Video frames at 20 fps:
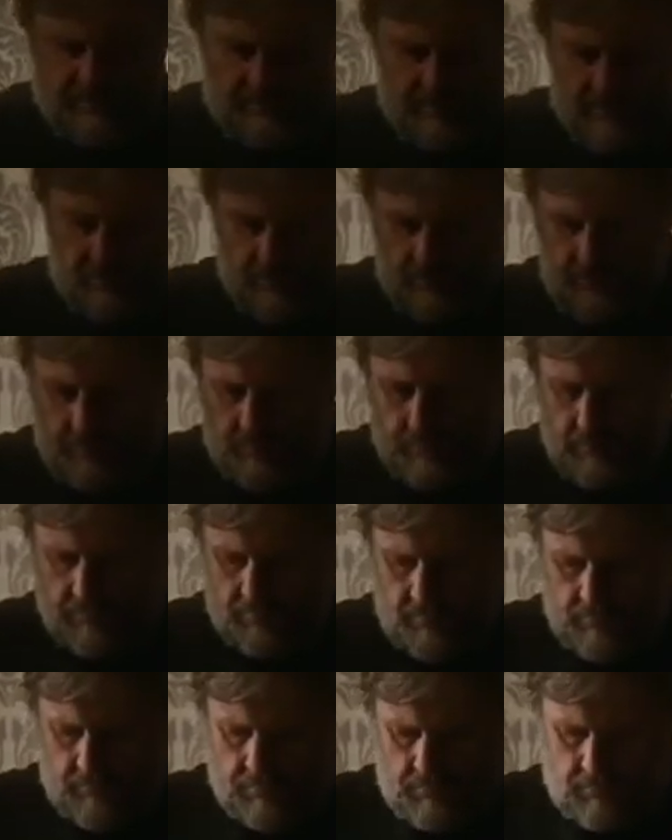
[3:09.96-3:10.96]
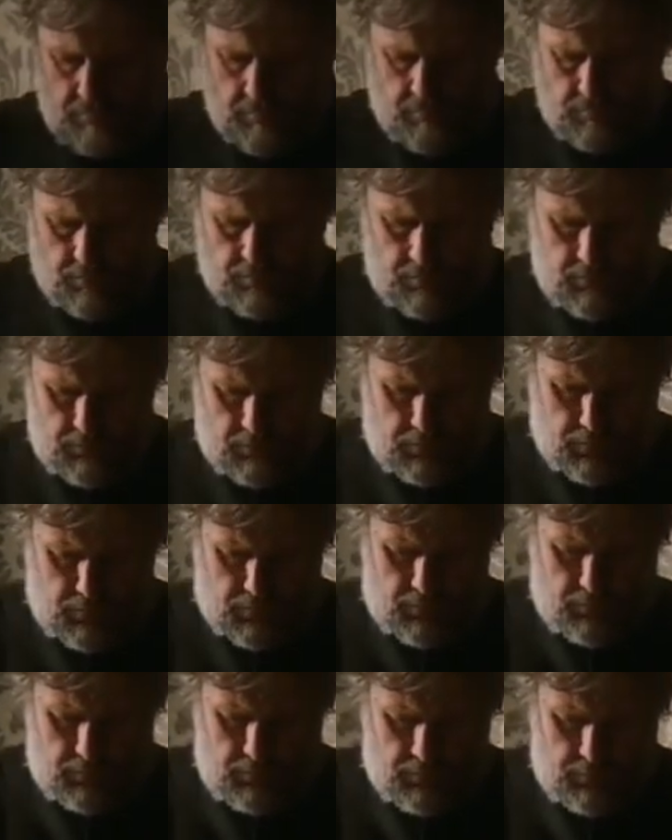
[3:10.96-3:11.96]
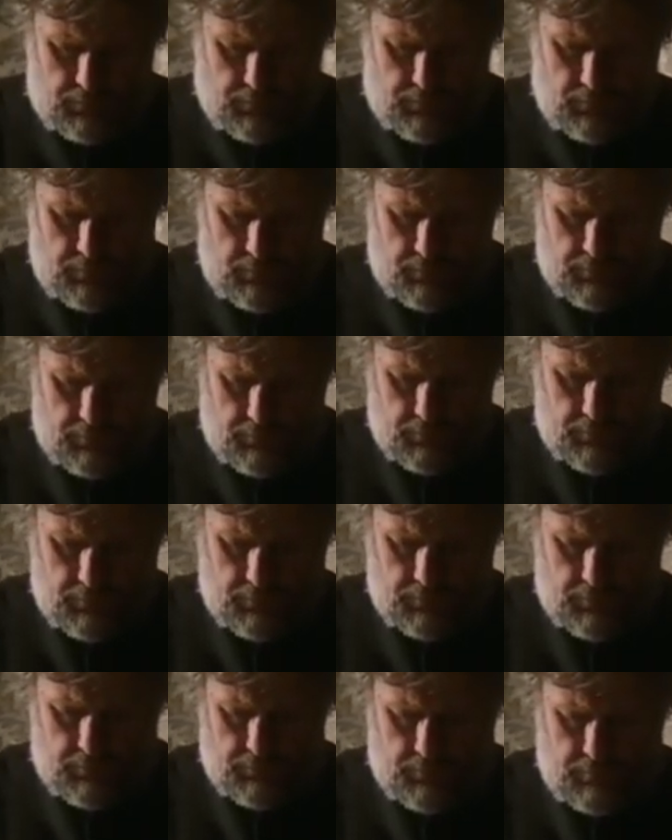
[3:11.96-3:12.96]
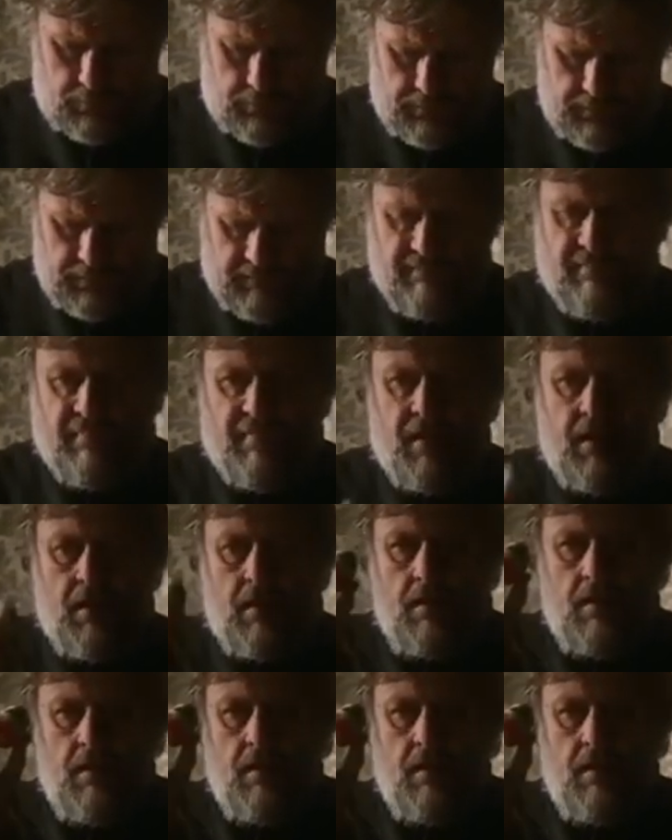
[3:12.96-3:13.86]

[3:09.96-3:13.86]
(no one is talking)